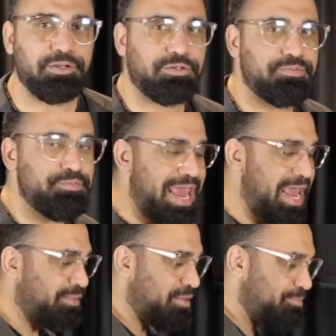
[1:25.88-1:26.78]
To
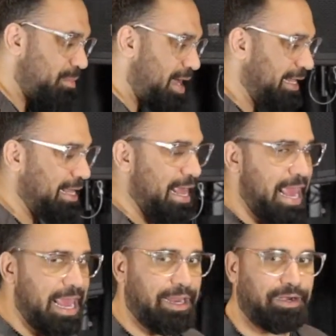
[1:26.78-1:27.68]
make the money
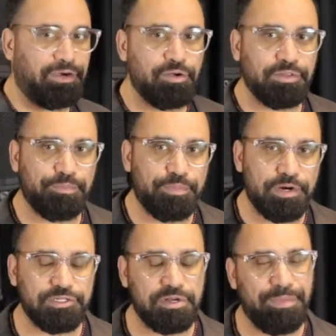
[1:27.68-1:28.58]
here, the
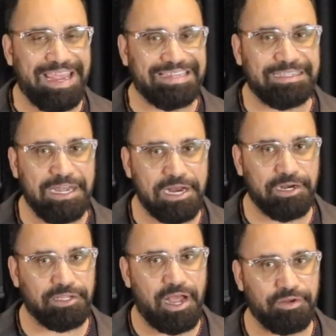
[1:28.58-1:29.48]
person makes
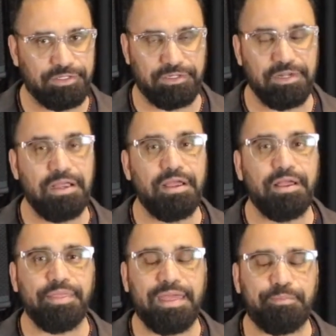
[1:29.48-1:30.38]
300,000
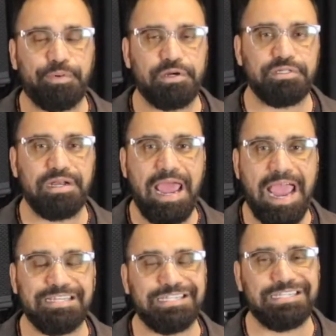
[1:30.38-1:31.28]
that person
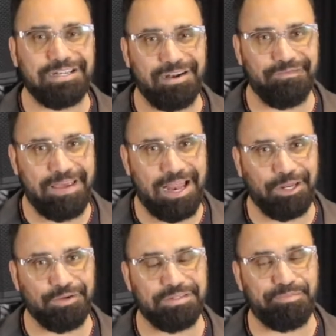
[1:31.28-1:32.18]
has a certain
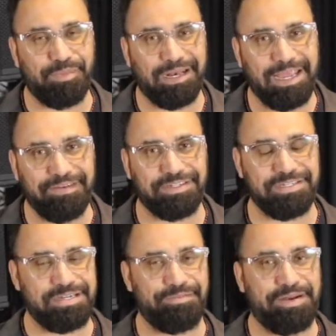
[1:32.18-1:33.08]
values and belief
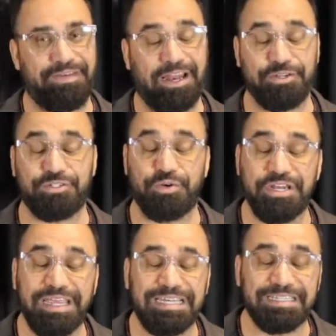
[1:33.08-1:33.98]
system and values. So you
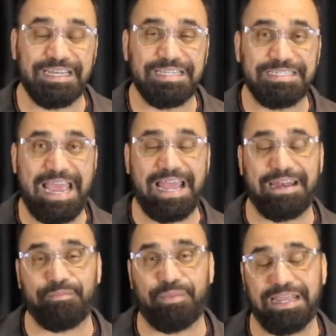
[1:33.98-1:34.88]
need to understand
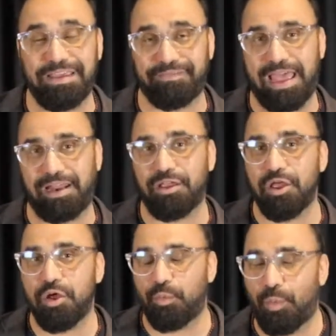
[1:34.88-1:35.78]
and believe that
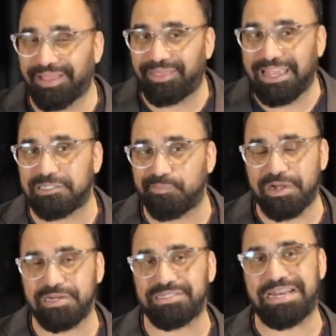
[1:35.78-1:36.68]
what this
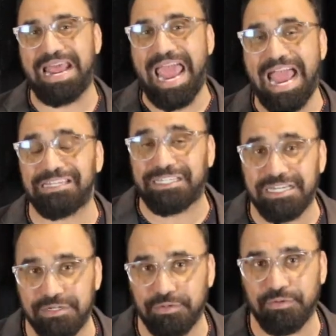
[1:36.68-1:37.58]
person has to
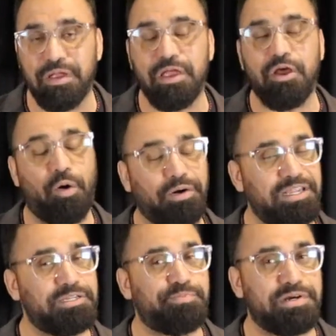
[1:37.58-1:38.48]
do or
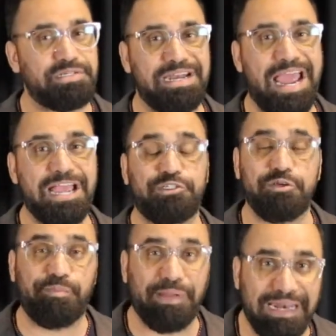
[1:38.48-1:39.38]
this person has to
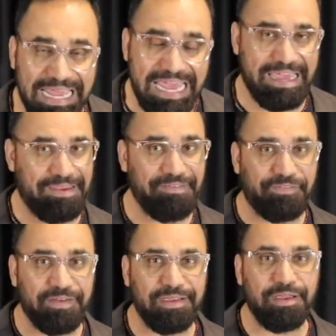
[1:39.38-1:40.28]
believe,
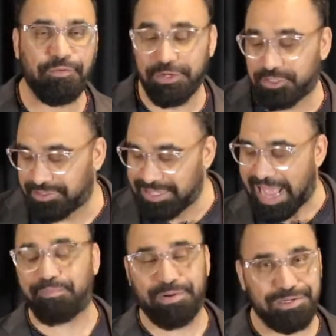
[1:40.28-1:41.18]
which
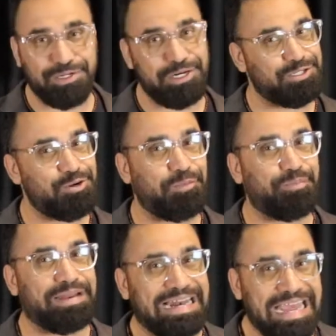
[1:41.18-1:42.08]
that person is not
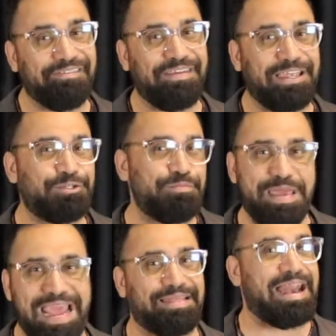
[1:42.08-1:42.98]
believing to
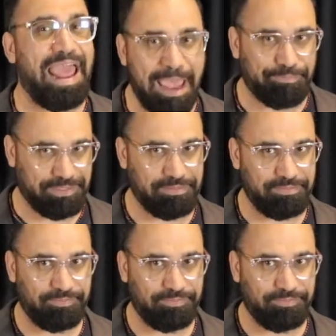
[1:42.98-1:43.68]
make that happen.